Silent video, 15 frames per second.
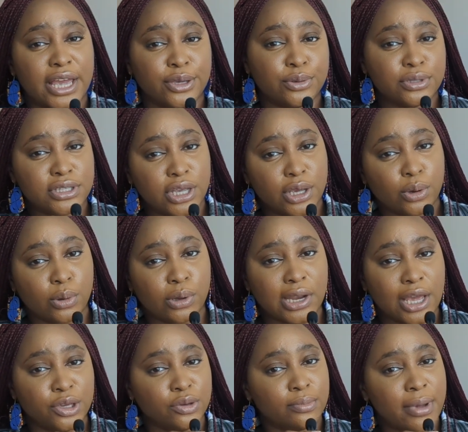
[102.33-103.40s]
Are you single?
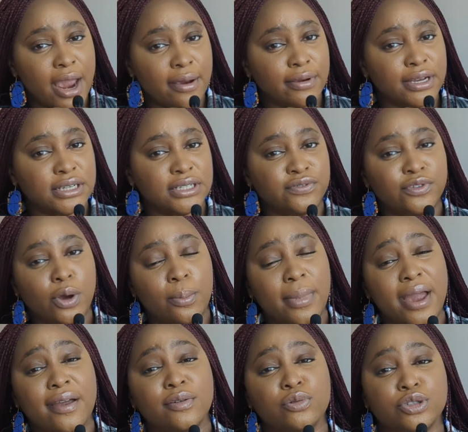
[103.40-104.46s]
Are you married? If you're
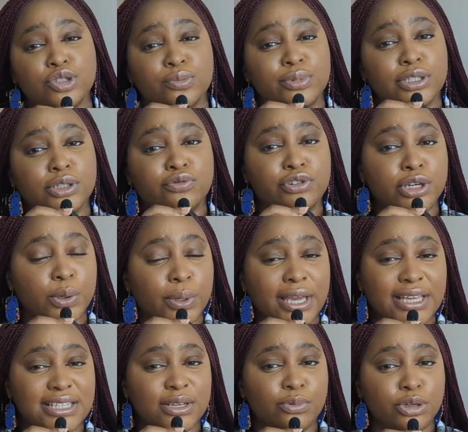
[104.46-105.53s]
married, would you be
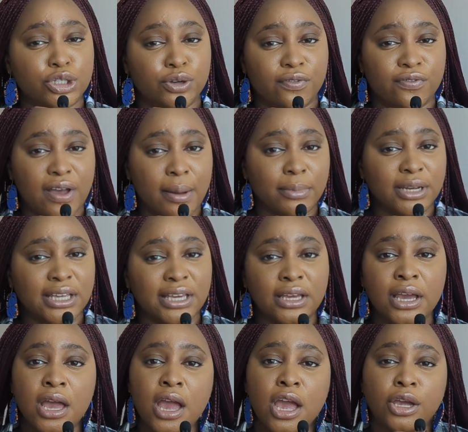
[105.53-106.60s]
relocating with your family?
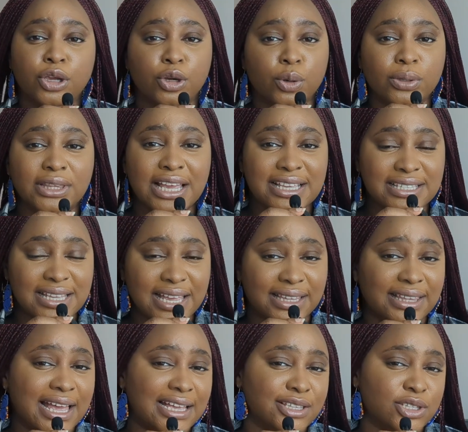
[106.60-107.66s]
Things
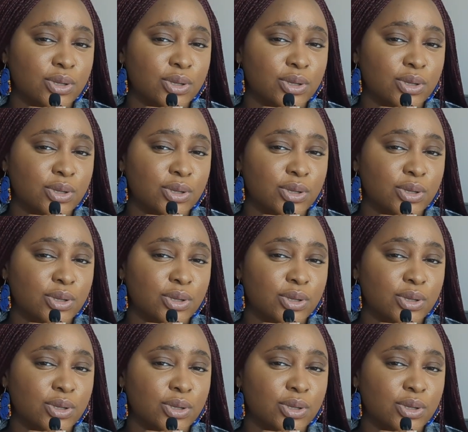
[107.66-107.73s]
like that.